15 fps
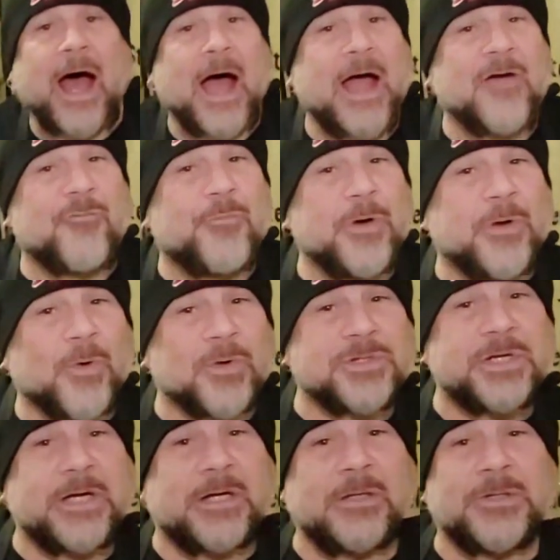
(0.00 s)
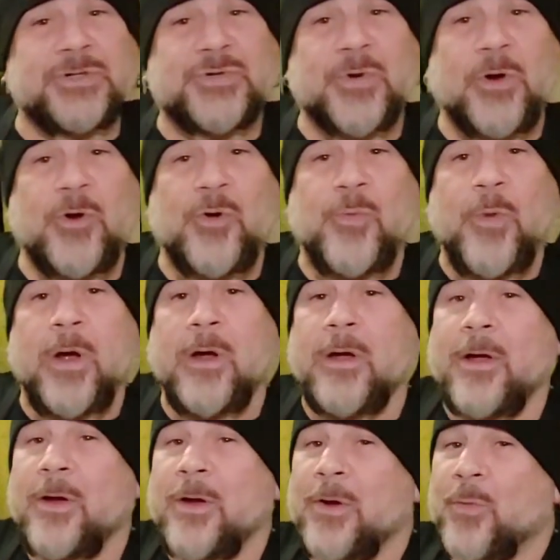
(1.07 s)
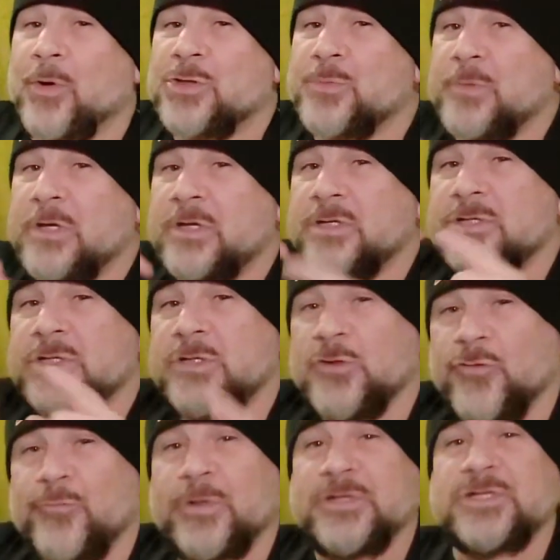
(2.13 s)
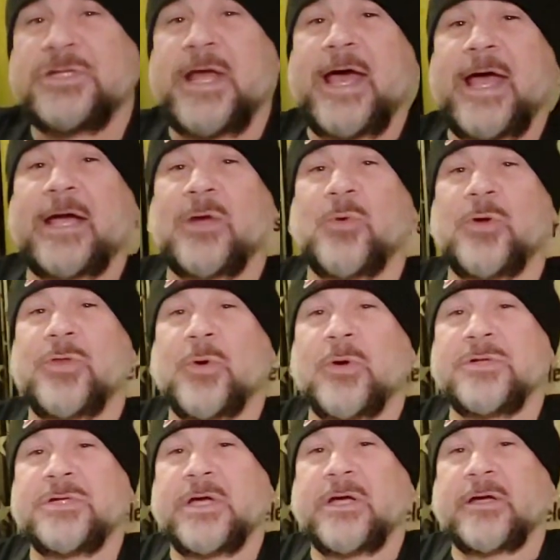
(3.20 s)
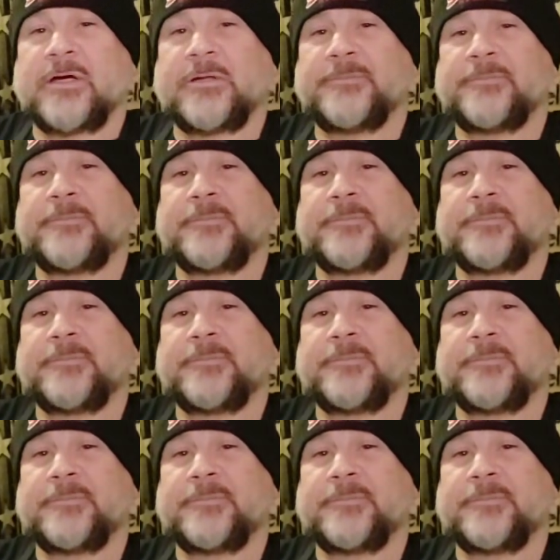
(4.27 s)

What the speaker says: I have been Ortega LaTrobe, which means you've been snacking with Ortega.